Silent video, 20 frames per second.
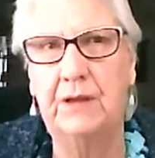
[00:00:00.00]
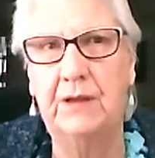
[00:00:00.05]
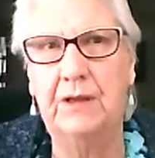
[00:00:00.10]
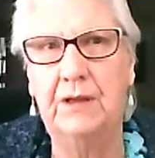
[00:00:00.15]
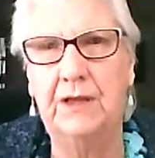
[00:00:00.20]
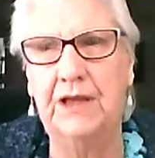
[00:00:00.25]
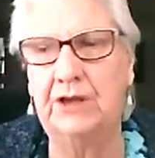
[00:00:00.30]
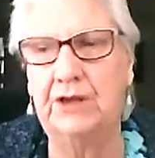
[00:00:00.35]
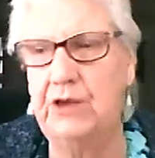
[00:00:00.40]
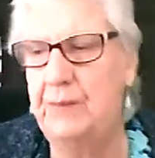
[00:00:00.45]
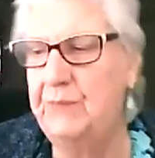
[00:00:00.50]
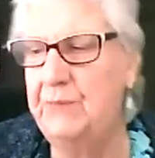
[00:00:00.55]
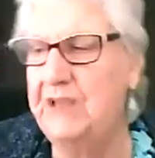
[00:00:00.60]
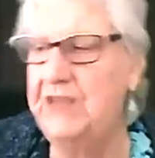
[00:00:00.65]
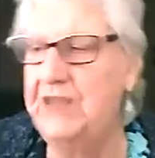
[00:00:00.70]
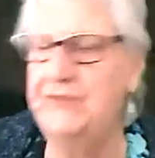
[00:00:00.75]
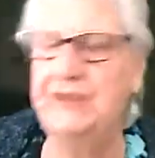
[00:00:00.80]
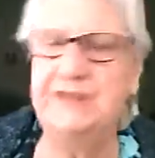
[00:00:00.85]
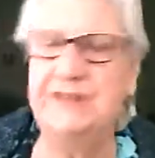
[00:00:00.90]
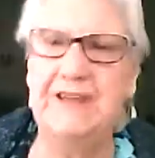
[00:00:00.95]
It can be
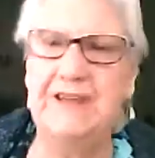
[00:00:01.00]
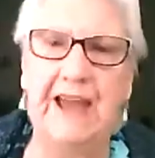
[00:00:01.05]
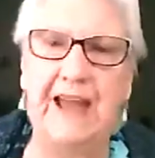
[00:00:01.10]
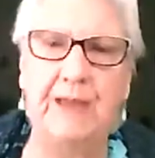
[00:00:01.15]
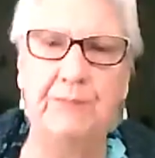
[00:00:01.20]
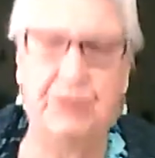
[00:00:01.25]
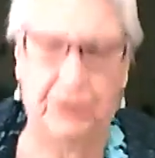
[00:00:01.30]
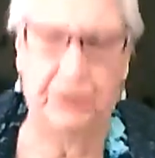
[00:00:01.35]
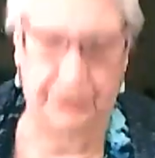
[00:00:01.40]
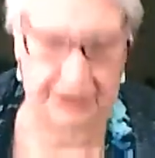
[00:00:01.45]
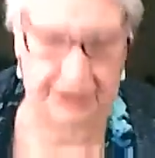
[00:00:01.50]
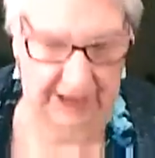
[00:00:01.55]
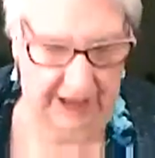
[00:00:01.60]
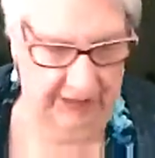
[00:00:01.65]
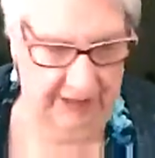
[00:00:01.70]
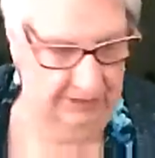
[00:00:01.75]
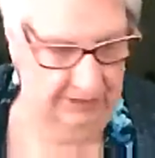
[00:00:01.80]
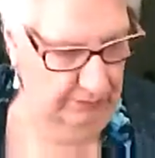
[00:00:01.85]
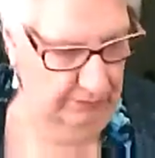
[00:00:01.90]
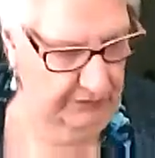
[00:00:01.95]
in the table
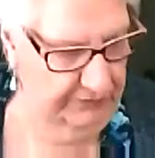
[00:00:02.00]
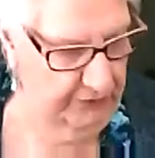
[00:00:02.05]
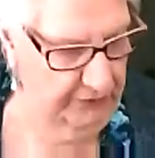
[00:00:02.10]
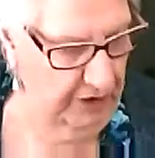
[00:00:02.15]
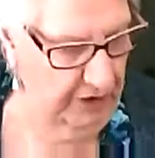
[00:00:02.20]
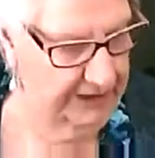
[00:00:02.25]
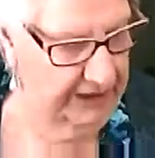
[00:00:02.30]
that we've got